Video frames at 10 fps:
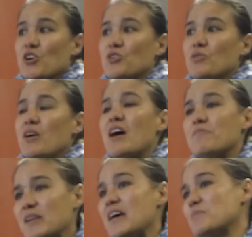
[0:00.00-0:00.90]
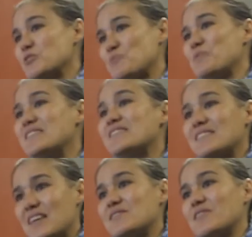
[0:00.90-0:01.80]
who have been able to be
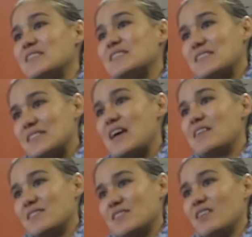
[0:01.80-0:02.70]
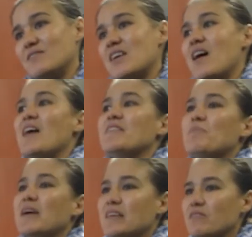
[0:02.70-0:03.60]
successful and sustain ourselves, and then
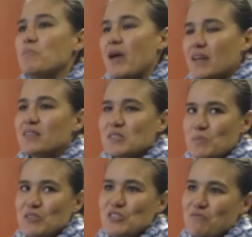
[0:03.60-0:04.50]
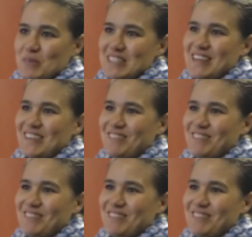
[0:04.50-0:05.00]
by giving back in the spirit of Mandela.